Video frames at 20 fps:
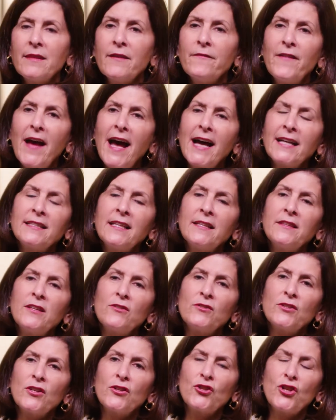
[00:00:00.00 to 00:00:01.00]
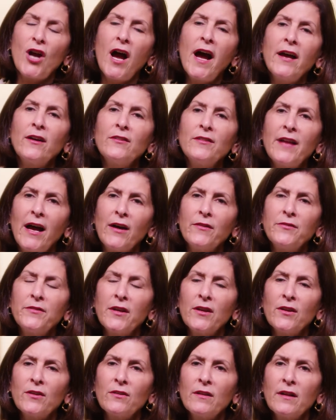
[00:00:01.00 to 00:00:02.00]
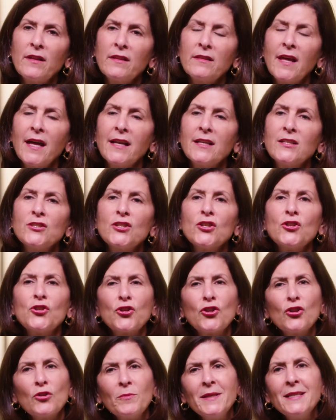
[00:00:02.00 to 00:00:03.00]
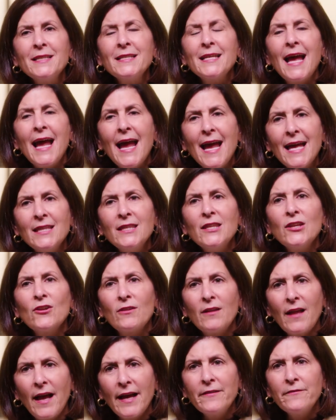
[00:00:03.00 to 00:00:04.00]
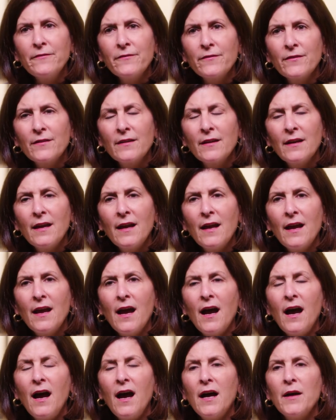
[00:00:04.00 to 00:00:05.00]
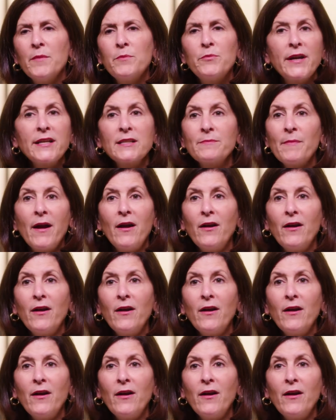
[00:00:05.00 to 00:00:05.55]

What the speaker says: The fact that there's a child out there that is determined to end their life breaks my